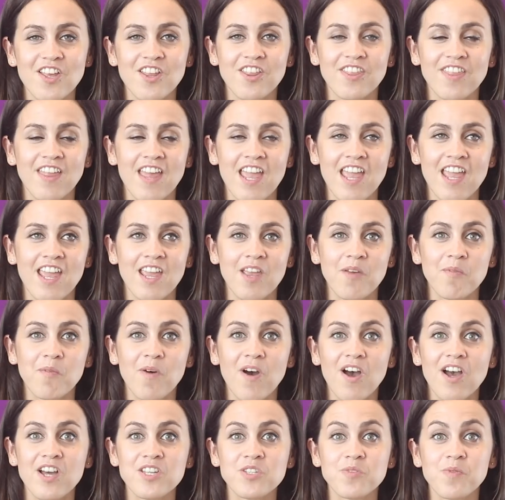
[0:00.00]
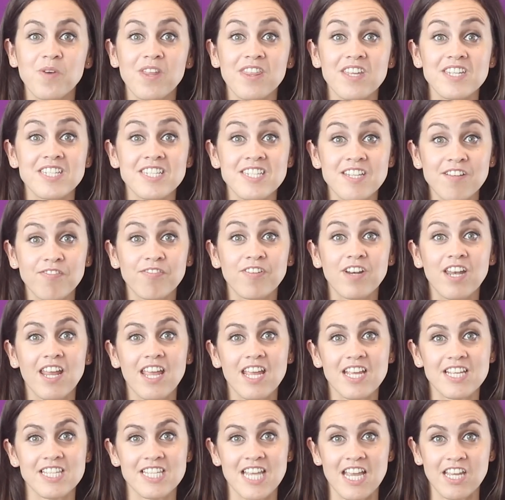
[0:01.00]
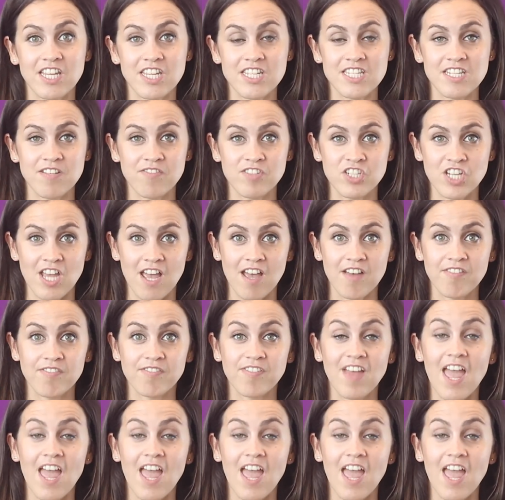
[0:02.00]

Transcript: they worked with a different executive chef